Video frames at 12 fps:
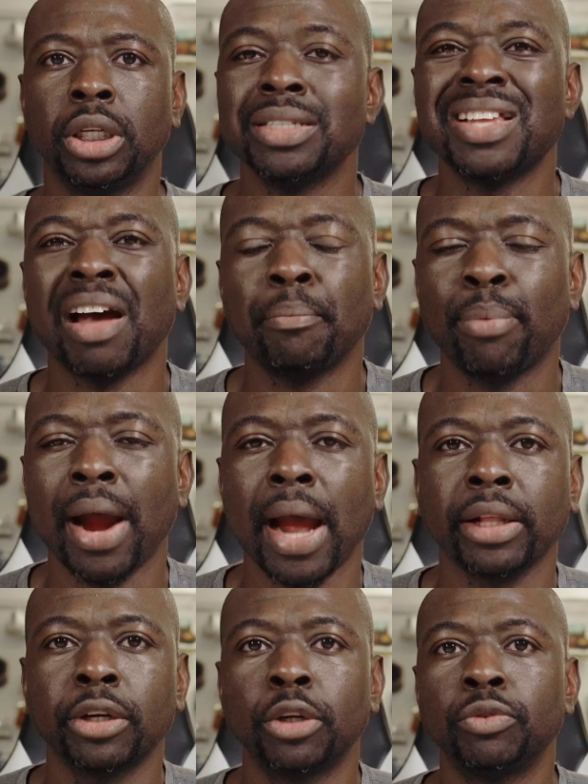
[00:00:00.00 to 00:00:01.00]
It's not
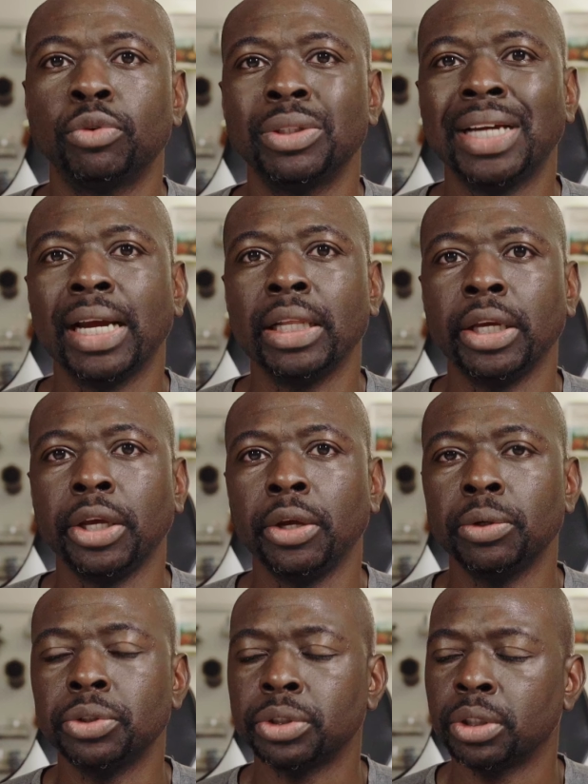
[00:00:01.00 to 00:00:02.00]
practical for daily
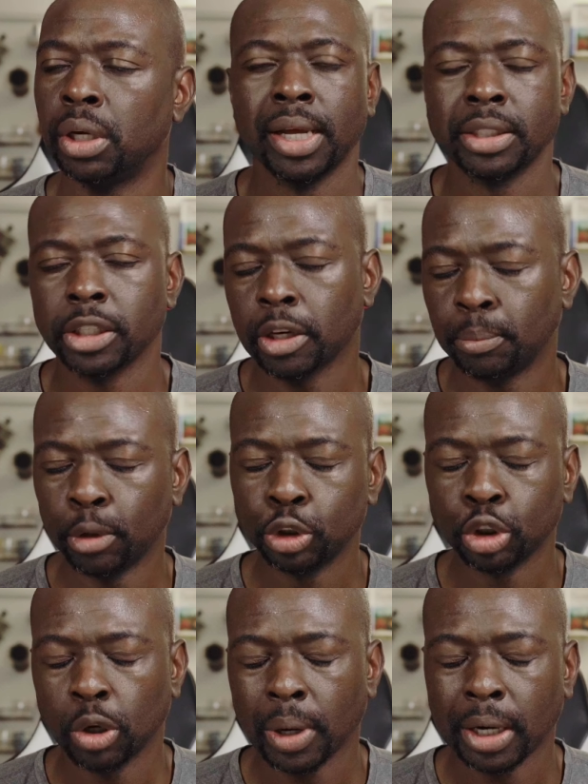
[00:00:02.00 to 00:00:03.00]
use. That's a
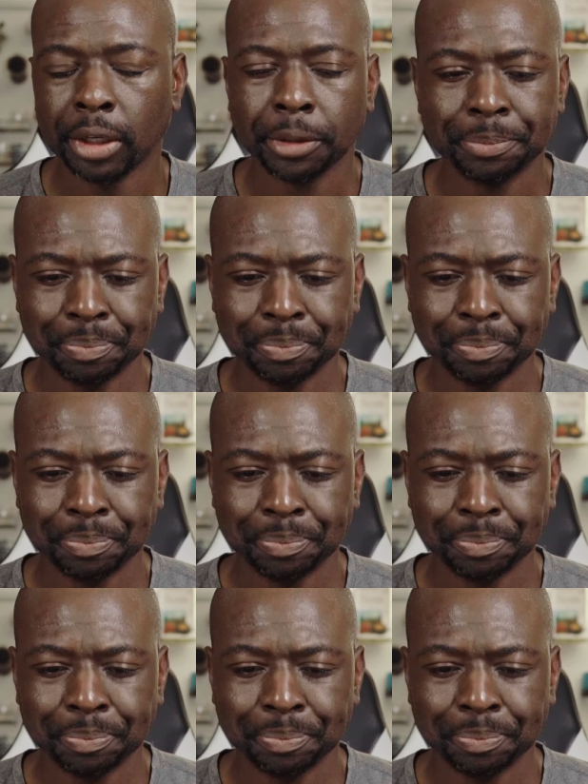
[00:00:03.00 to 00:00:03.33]
commercial grinder.